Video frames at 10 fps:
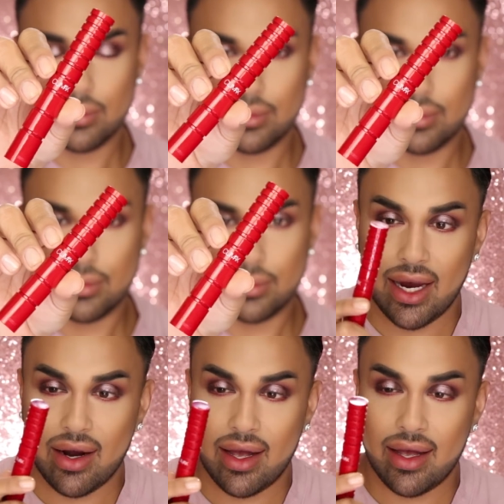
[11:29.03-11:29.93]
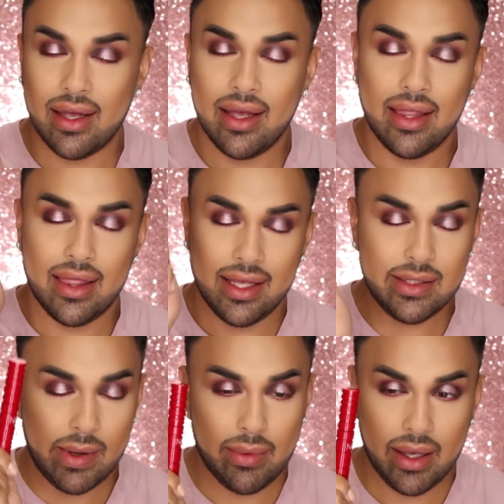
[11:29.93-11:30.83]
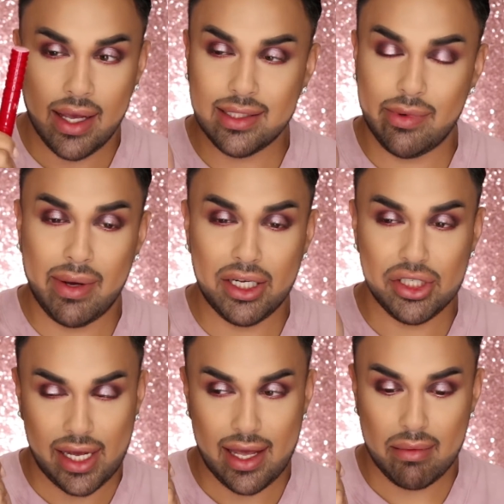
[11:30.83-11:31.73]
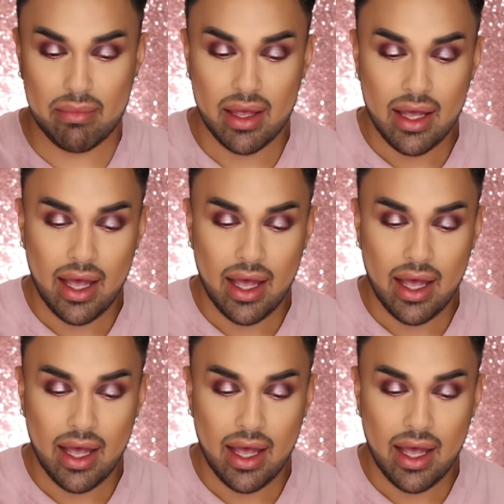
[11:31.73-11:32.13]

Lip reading: mascara. This baby has been my jam.